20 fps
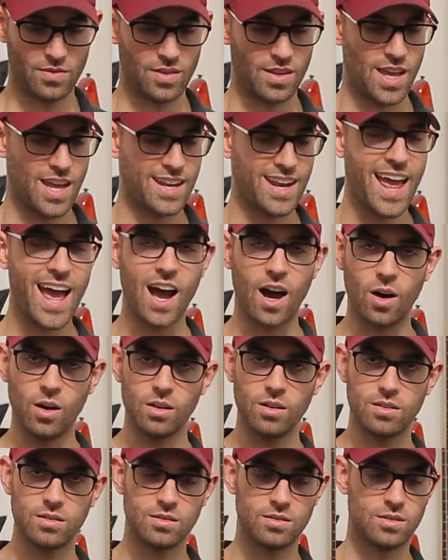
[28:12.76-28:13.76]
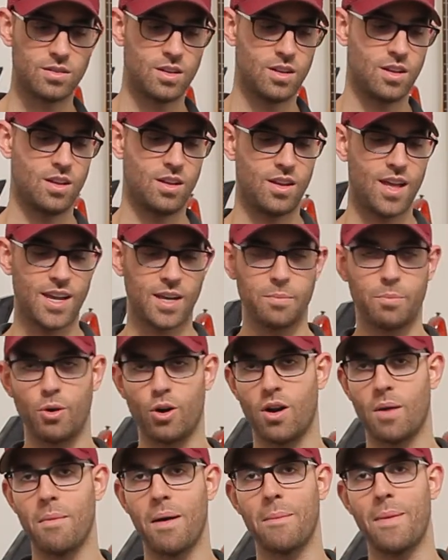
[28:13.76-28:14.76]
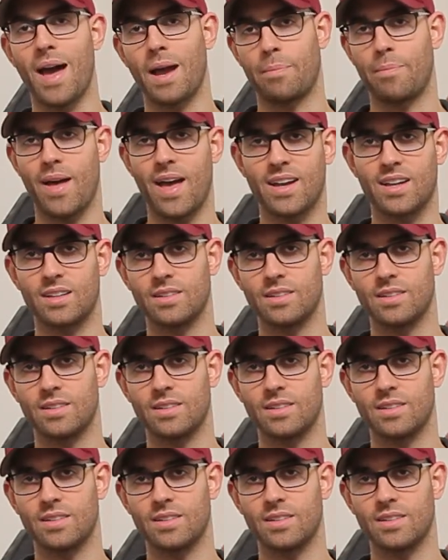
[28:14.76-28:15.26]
And now I can put it on my backpack.